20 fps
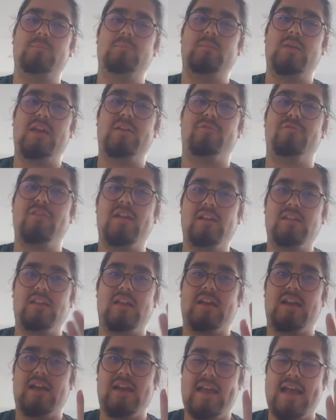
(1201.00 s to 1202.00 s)
It felt
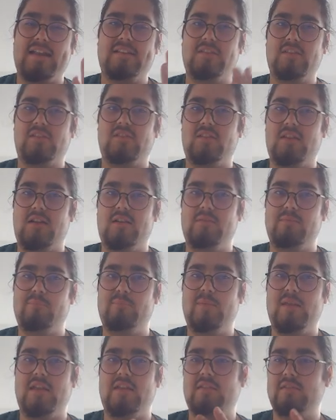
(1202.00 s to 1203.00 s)
like I had to
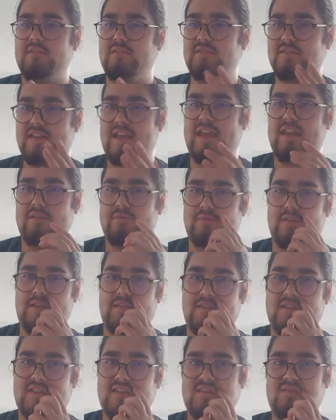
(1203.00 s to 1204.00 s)
start being scared of
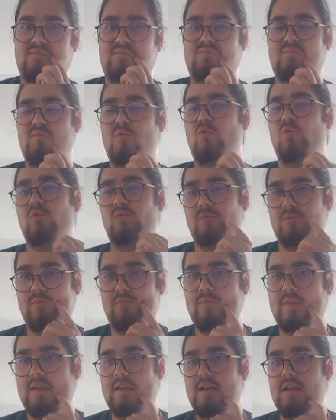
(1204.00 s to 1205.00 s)
this
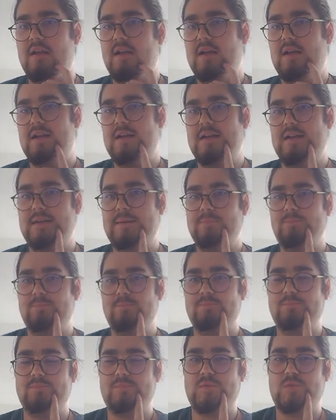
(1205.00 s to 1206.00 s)

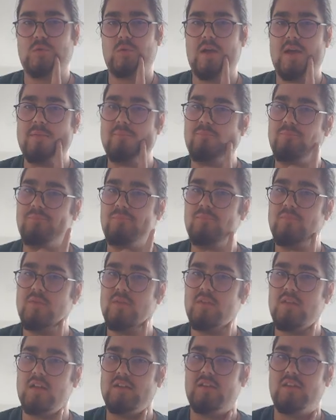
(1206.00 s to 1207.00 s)
pawn. So I
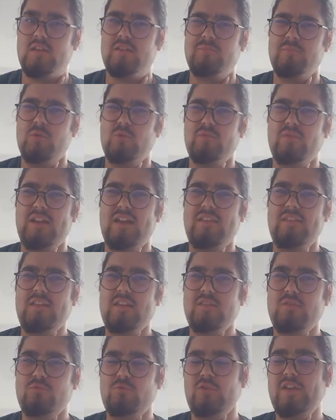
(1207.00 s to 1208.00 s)
started this move, and
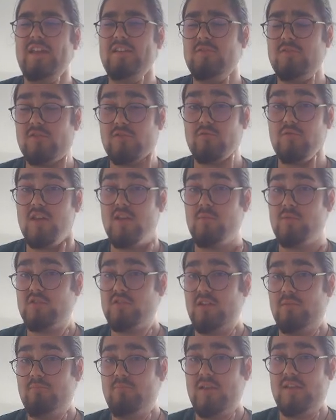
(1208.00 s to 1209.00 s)
this rook h3, which
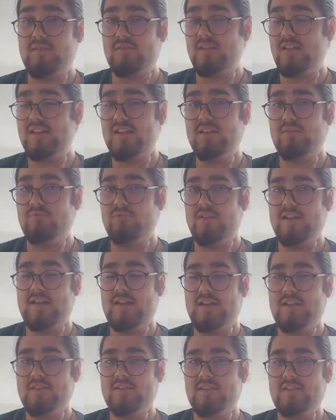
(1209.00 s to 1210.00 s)
I missed, I didn't
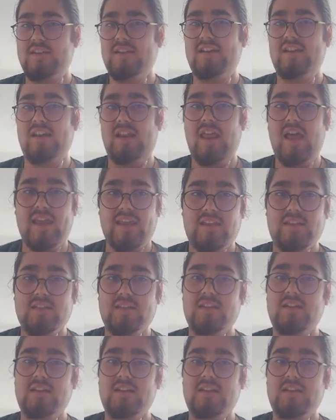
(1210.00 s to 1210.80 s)
realise and didn't like.